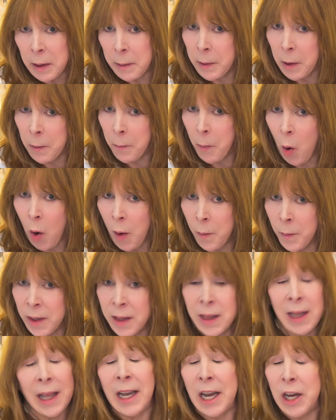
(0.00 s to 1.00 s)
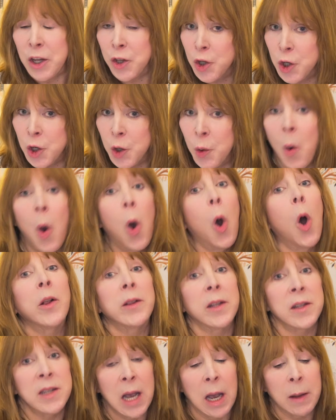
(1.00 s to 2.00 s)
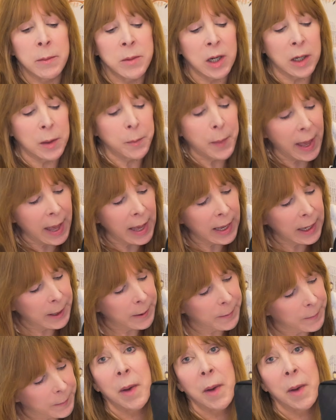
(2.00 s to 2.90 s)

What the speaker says: compartment like I do on the Tomtoc bag.